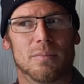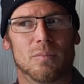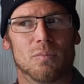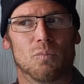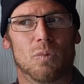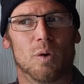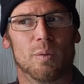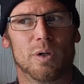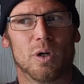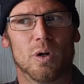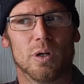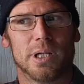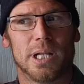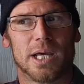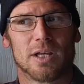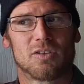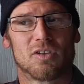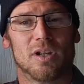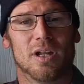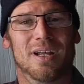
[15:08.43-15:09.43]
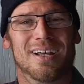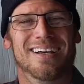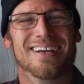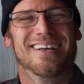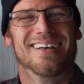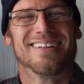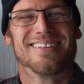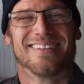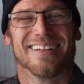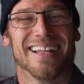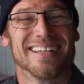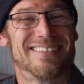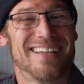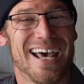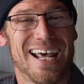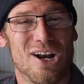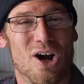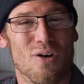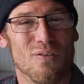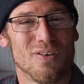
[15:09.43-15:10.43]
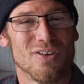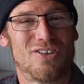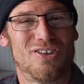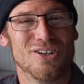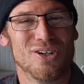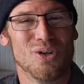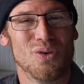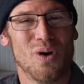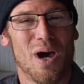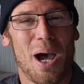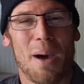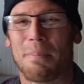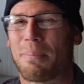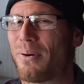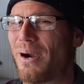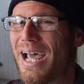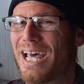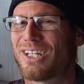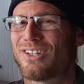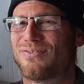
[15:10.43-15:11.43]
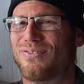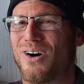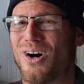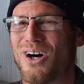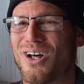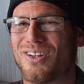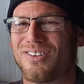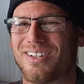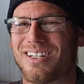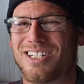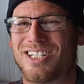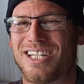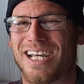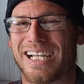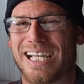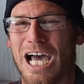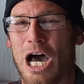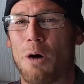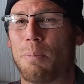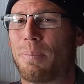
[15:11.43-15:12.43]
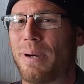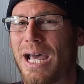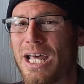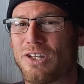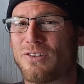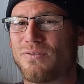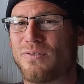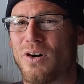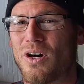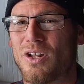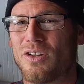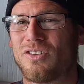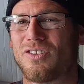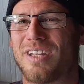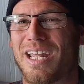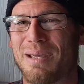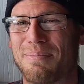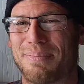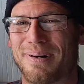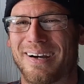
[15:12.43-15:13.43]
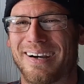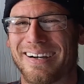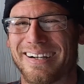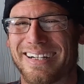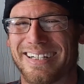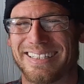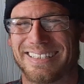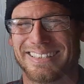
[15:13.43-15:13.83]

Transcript: where are we going next? So let's head over to Pratts Falls and check out Pratts Falls State Park.